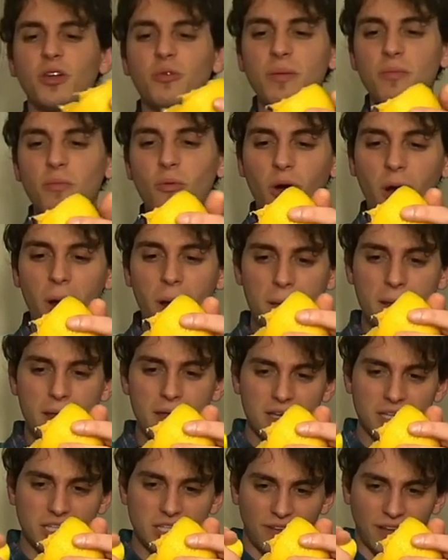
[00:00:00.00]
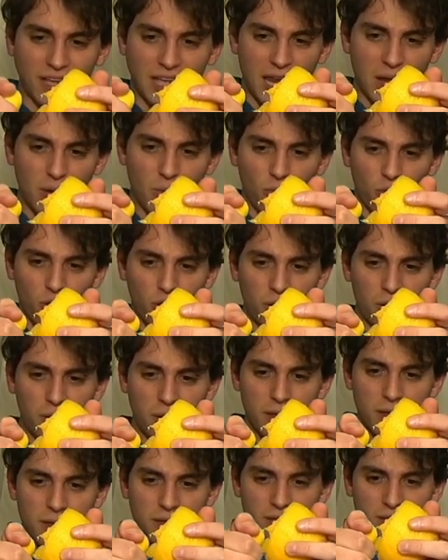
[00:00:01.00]
little bit more. See if I can get any more.
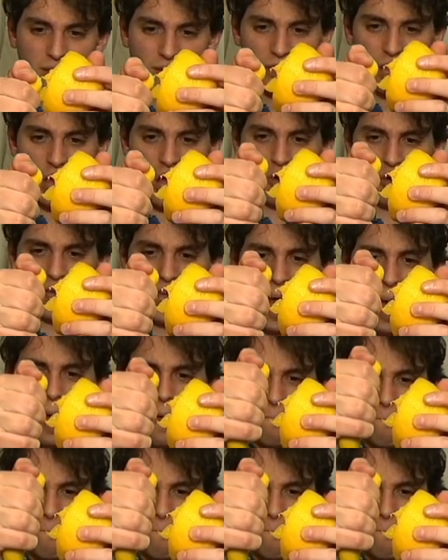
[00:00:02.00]
Oh yeah.